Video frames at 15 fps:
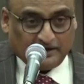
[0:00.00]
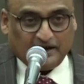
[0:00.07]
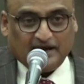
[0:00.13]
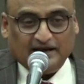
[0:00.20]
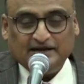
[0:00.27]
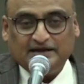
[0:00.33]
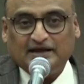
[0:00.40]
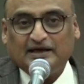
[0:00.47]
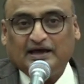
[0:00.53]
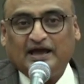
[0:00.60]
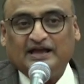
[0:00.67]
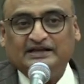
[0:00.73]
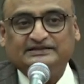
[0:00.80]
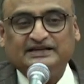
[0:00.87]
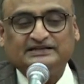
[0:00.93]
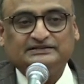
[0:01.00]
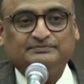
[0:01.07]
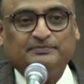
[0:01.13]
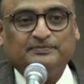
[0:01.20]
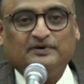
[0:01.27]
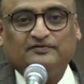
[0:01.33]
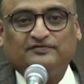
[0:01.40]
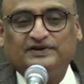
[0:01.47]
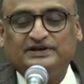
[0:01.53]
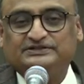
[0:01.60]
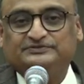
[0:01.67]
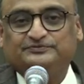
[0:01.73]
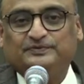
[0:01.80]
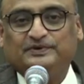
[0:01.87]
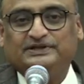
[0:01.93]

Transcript: And I just finished with